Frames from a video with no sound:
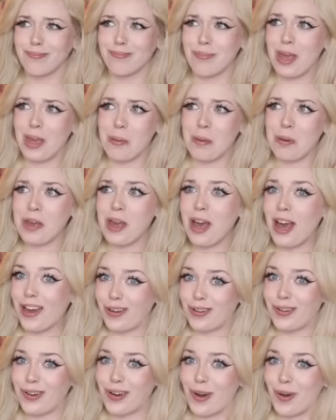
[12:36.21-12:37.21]
Maybe, I
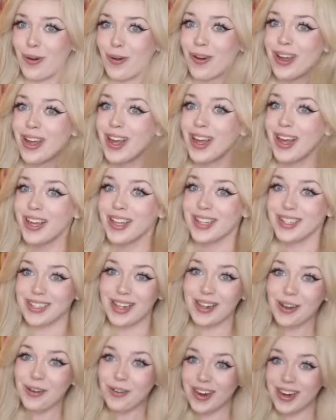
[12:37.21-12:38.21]
don't know.
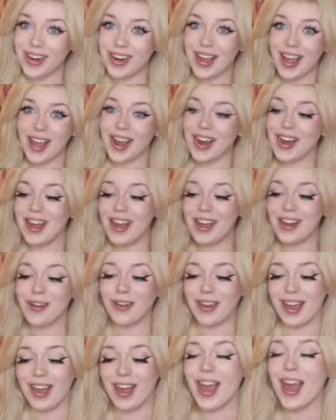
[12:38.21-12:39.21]
Slendrina ain't it,
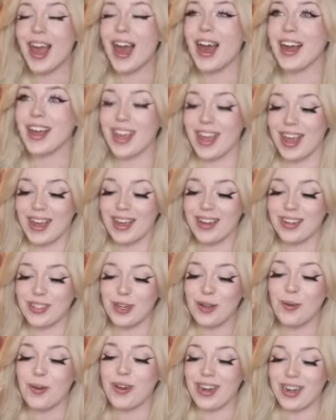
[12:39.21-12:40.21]
okay? I can't
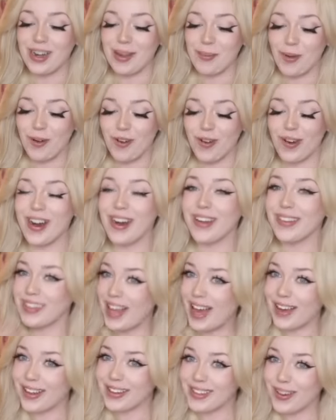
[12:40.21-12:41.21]
do it anymore.
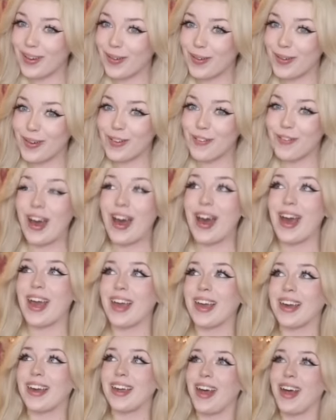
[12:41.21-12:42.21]
That's
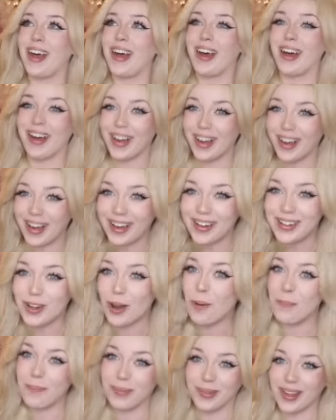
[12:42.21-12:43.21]
horrifying. Ah, don't